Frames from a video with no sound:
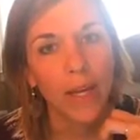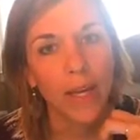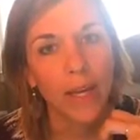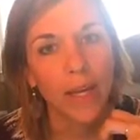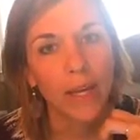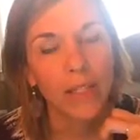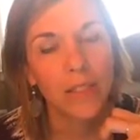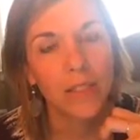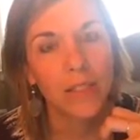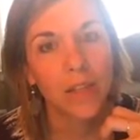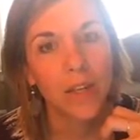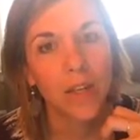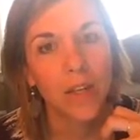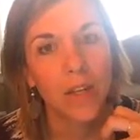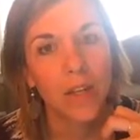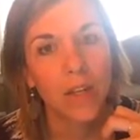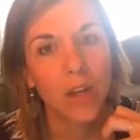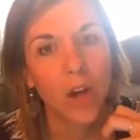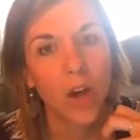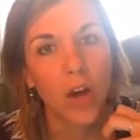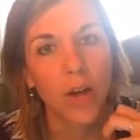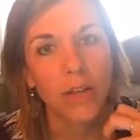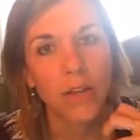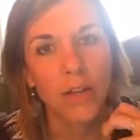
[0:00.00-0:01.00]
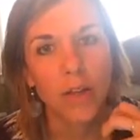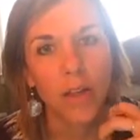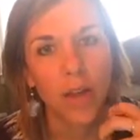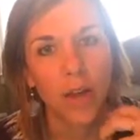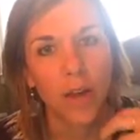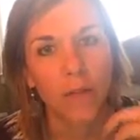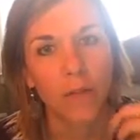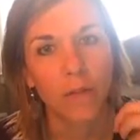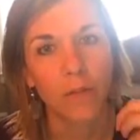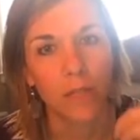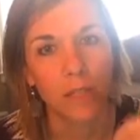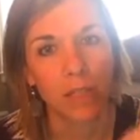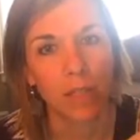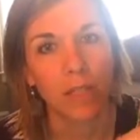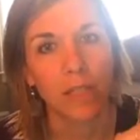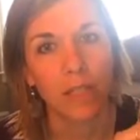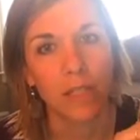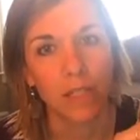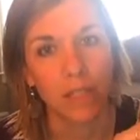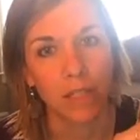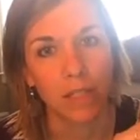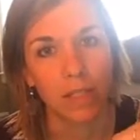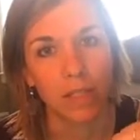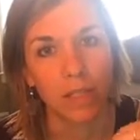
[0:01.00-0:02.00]
and it's going to cause a lot of
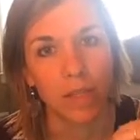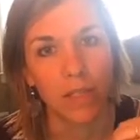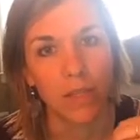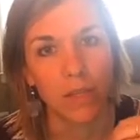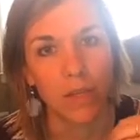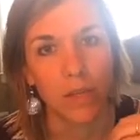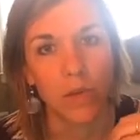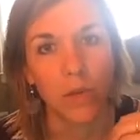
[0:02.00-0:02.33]
resistance as you